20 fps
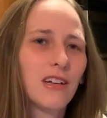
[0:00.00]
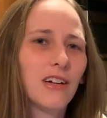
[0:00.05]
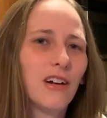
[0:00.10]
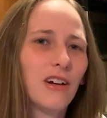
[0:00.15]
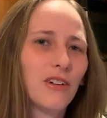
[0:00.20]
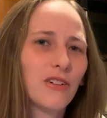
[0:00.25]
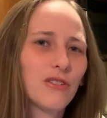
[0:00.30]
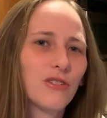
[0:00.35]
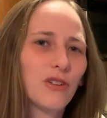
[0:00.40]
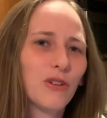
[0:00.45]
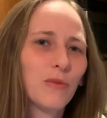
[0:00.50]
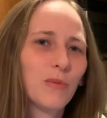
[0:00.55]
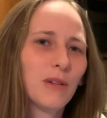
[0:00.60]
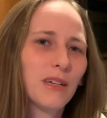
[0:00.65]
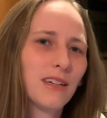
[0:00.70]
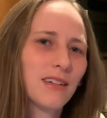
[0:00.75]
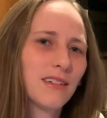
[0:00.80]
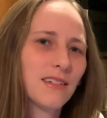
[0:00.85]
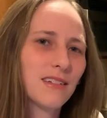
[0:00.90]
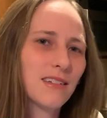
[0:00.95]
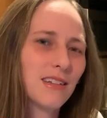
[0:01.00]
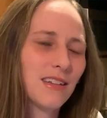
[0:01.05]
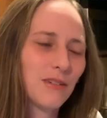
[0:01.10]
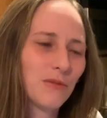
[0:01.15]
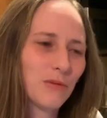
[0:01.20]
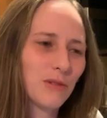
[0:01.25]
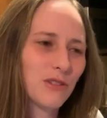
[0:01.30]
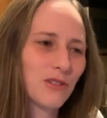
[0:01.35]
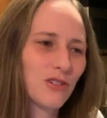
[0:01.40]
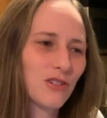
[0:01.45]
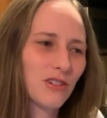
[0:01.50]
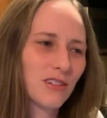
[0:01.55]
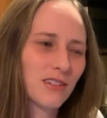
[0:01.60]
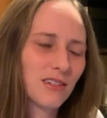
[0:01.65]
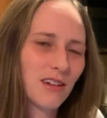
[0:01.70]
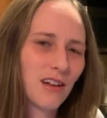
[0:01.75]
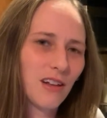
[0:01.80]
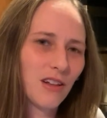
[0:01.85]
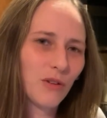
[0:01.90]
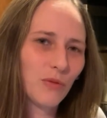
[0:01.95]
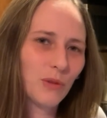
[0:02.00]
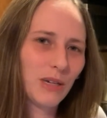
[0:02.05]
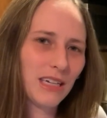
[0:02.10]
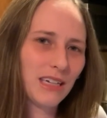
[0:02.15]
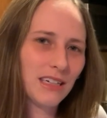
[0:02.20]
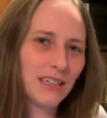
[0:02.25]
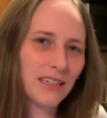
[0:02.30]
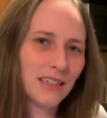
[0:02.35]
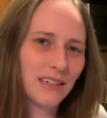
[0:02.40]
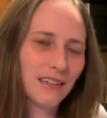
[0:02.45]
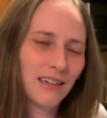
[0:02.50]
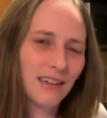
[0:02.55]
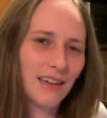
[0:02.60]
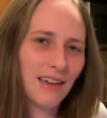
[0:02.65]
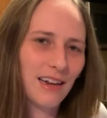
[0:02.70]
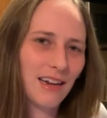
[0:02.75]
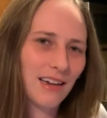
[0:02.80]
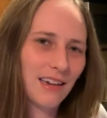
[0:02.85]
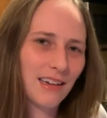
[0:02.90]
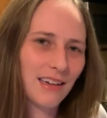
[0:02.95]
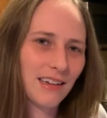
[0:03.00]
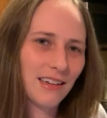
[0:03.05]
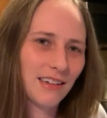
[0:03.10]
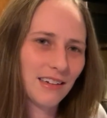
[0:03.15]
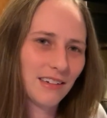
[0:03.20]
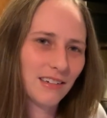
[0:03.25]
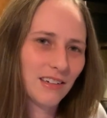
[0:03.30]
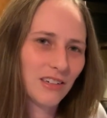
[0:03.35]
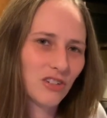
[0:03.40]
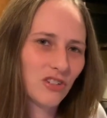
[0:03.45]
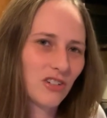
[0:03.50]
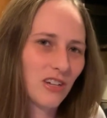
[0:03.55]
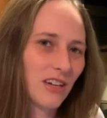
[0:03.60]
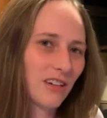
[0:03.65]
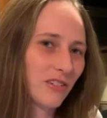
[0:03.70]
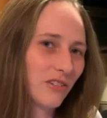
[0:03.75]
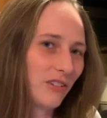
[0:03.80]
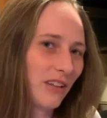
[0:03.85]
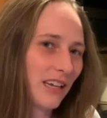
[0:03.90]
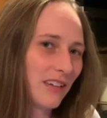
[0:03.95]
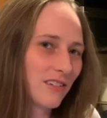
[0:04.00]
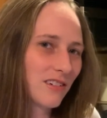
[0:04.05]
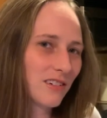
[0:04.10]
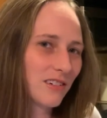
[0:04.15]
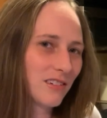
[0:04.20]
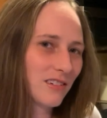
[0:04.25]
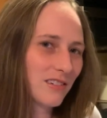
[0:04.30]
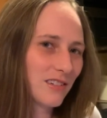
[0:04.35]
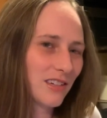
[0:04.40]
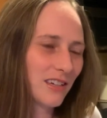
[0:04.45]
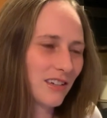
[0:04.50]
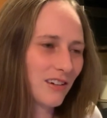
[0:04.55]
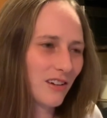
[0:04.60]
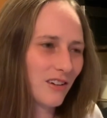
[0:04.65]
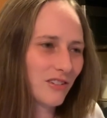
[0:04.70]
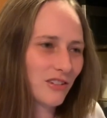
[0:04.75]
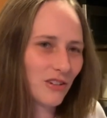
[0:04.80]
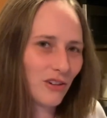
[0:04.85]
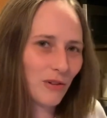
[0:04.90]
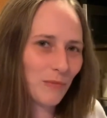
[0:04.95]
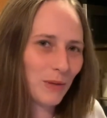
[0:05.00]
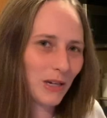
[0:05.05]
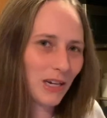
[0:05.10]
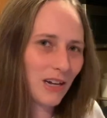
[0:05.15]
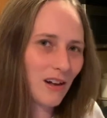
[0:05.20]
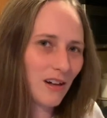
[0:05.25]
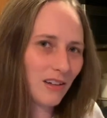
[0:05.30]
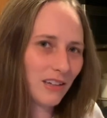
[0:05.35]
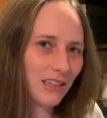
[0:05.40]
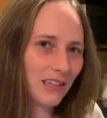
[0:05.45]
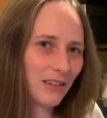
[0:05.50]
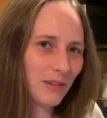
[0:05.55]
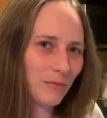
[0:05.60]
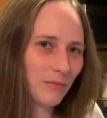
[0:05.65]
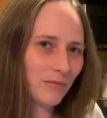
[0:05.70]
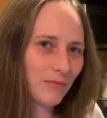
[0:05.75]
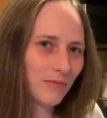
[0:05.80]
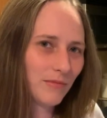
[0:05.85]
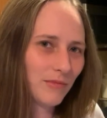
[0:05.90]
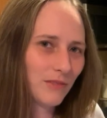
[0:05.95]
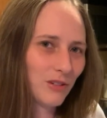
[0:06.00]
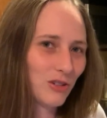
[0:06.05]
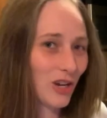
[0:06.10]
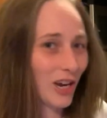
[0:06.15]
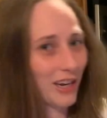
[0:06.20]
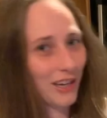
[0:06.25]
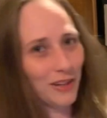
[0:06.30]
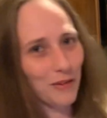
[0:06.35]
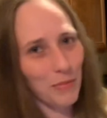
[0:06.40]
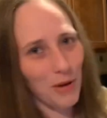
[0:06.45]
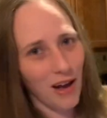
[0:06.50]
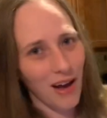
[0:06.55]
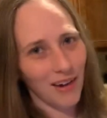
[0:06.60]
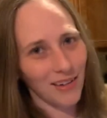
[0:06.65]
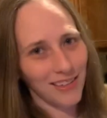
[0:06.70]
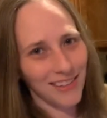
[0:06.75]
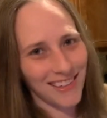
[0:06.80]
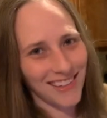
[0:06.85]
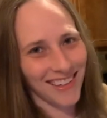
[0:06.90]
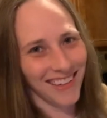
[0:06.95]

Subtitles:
Also because it was just Halloween and jack-o'-lanterns. And also I've been calling him Jack in the Box.